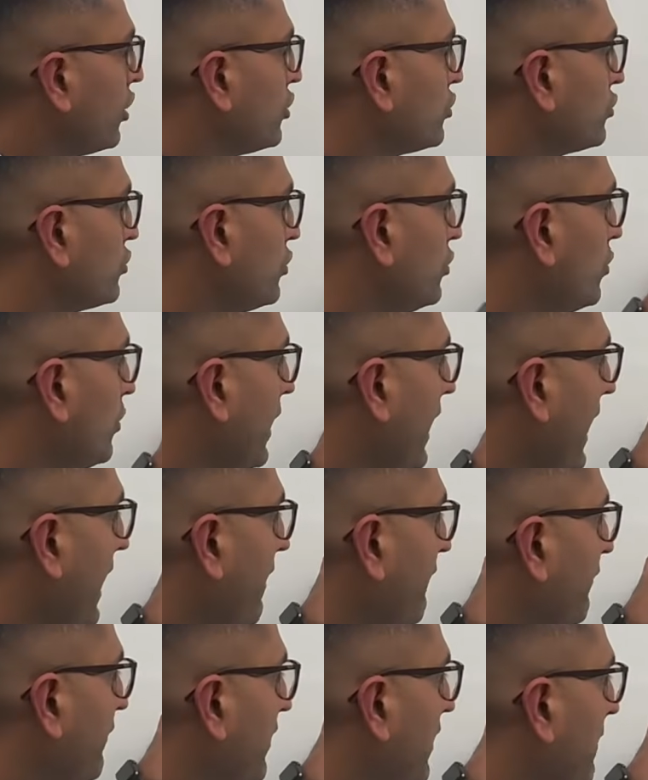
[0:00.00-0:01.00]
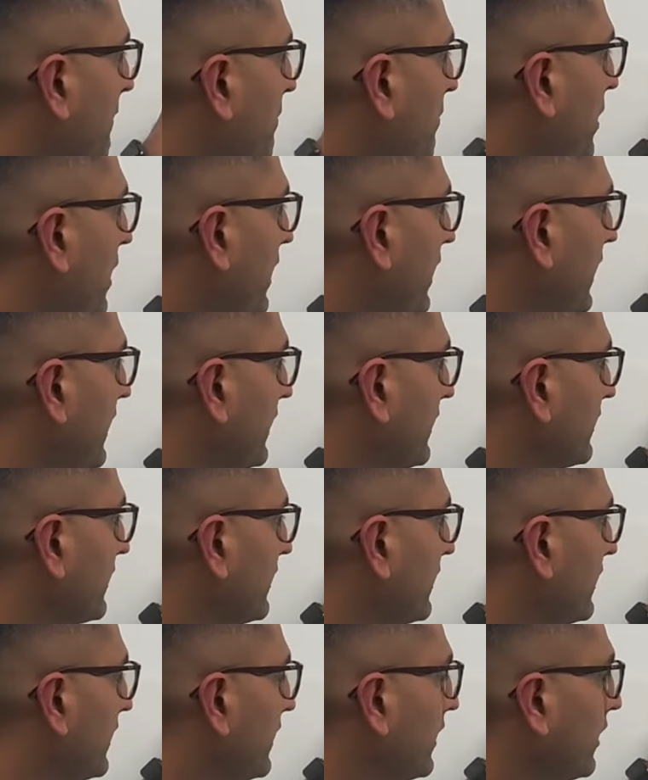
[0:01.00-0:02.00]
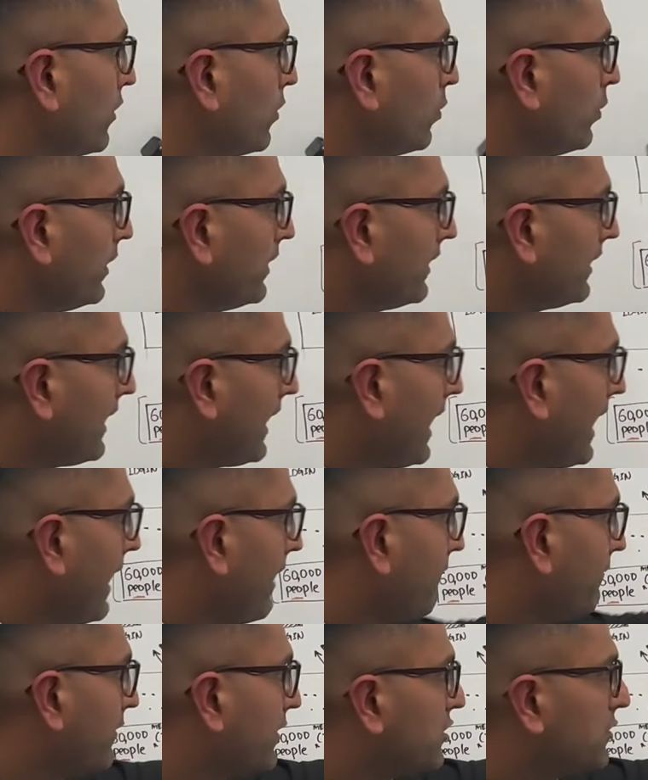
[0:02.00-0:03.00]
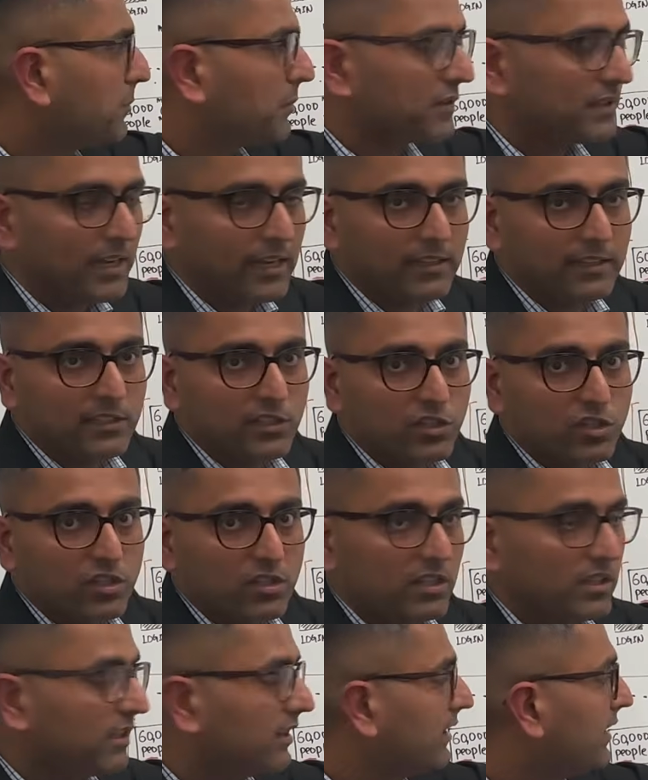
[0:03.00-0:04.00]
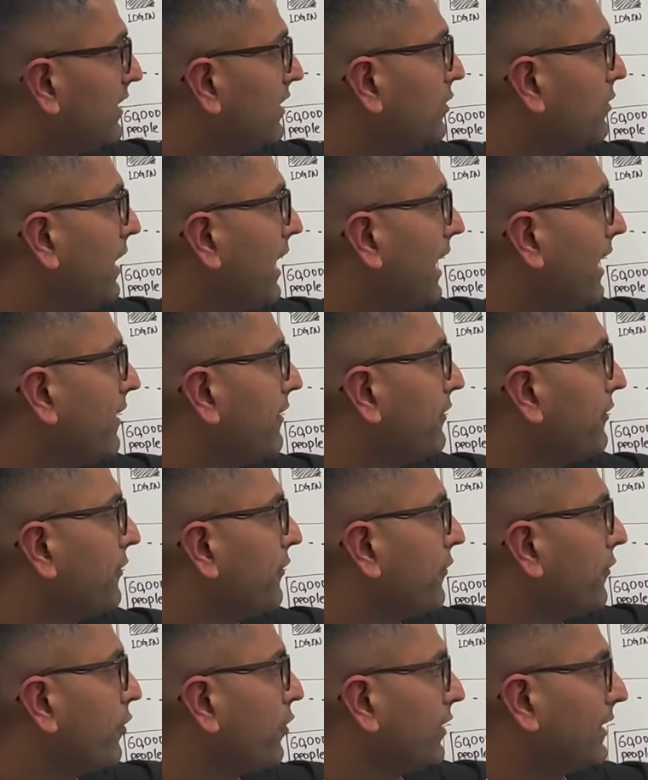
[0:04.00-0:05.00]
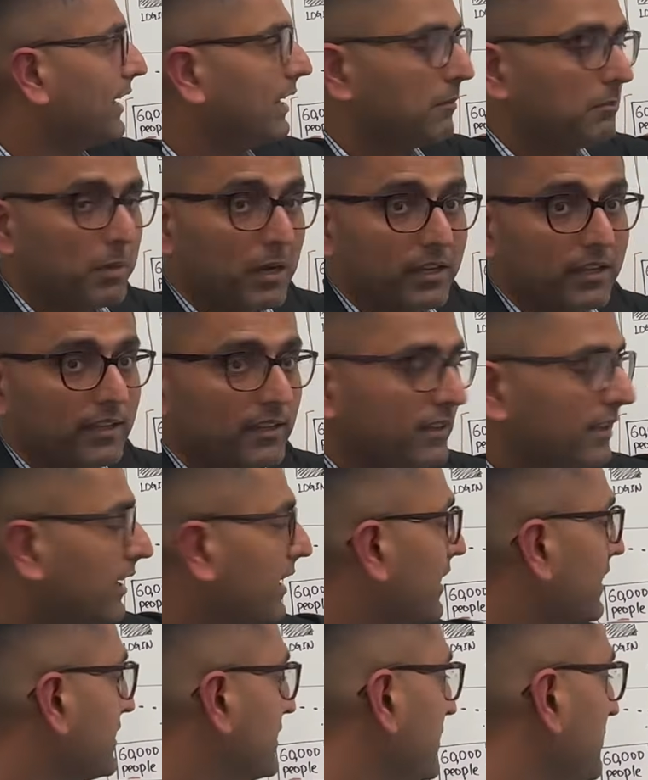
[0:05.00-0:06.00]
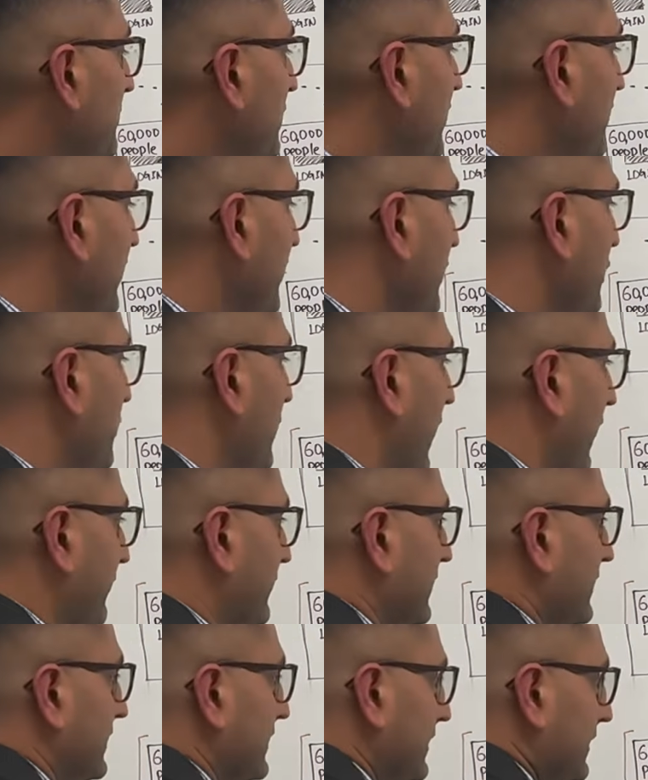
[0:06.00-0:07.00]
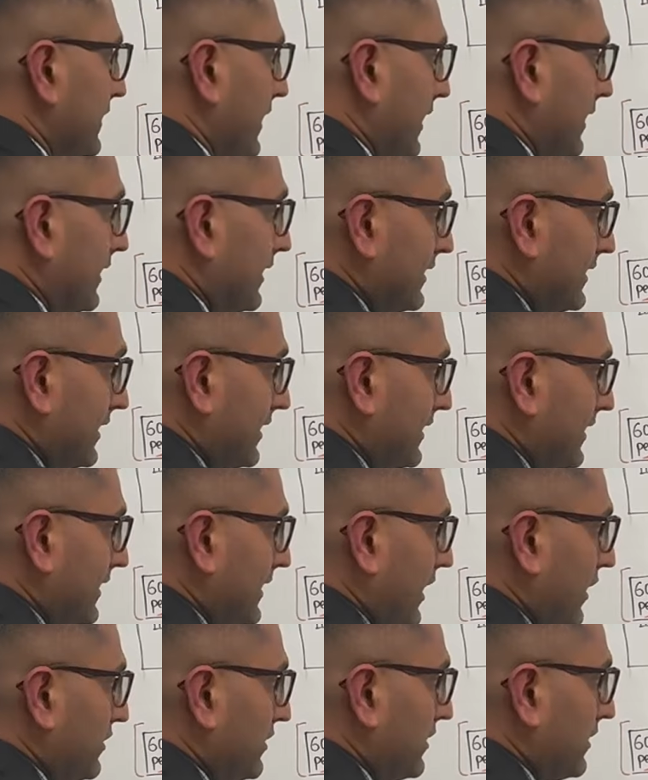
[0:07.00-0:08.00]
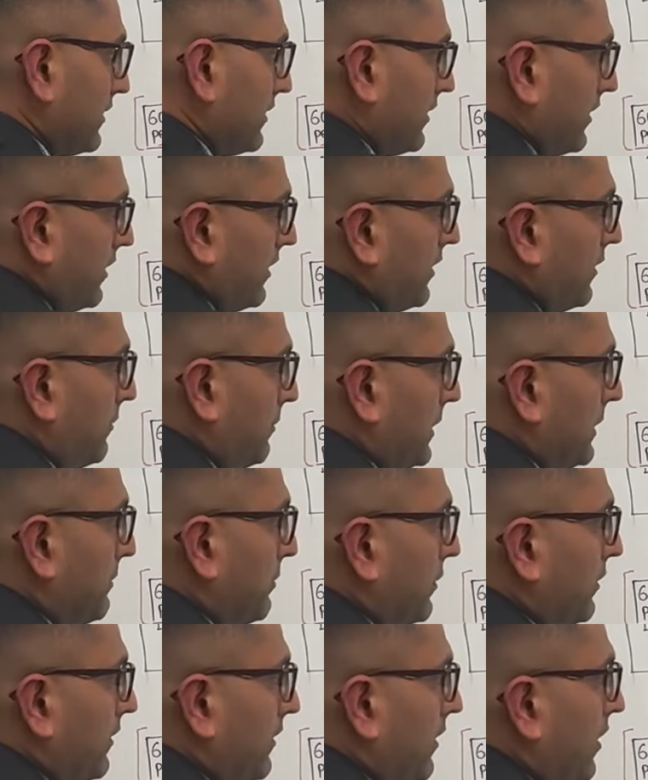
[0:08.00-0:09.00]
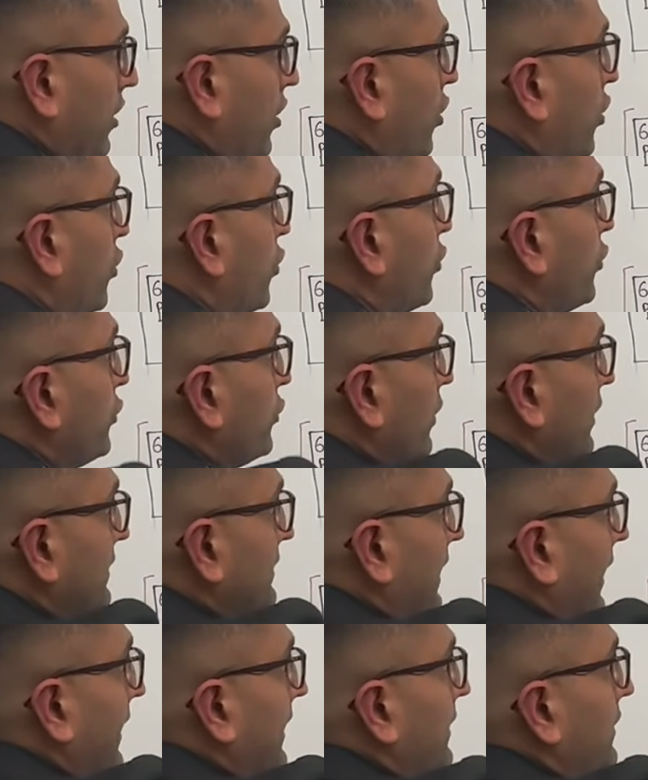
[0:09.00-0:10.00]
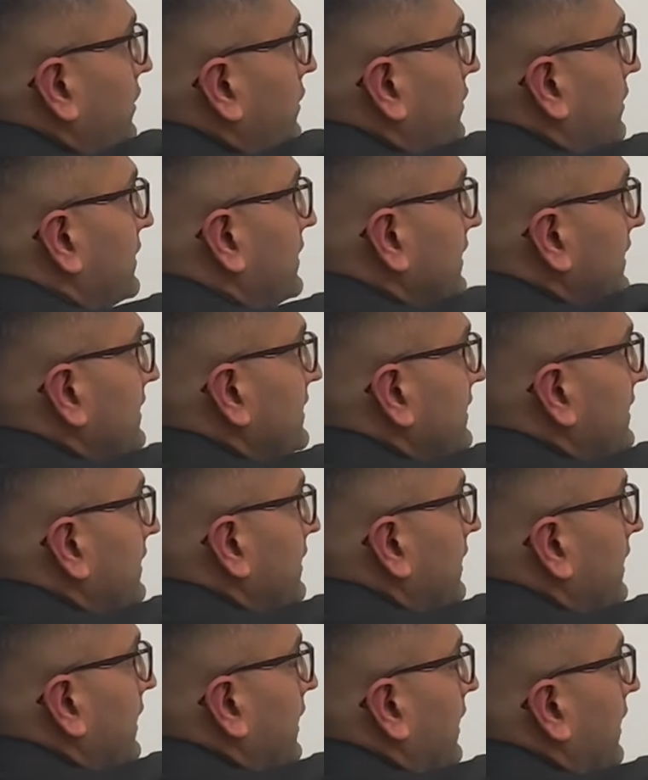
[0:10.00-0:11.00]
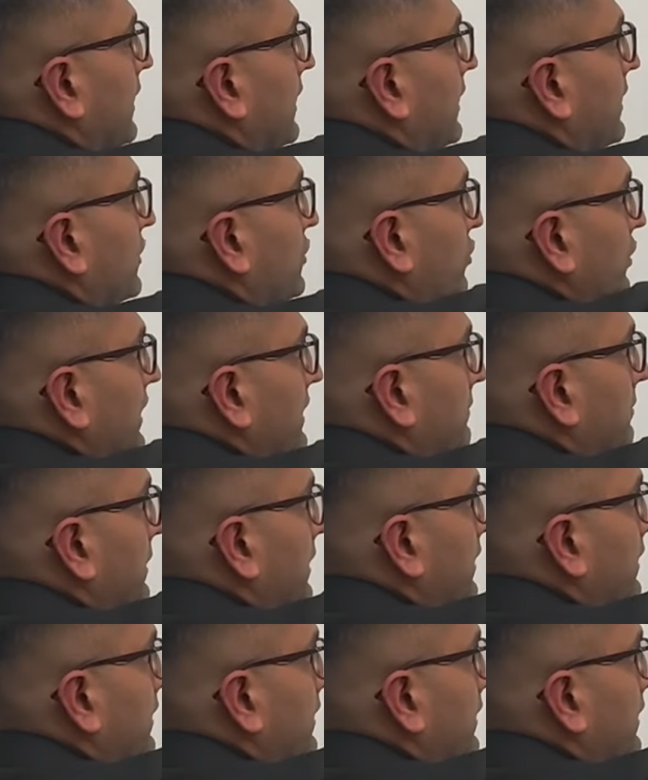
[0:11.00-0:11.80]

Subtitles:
So you have a bucket with an average percentage that you have for that bucket. Similarly, you have this other 60,000 people who you assign to this treatment.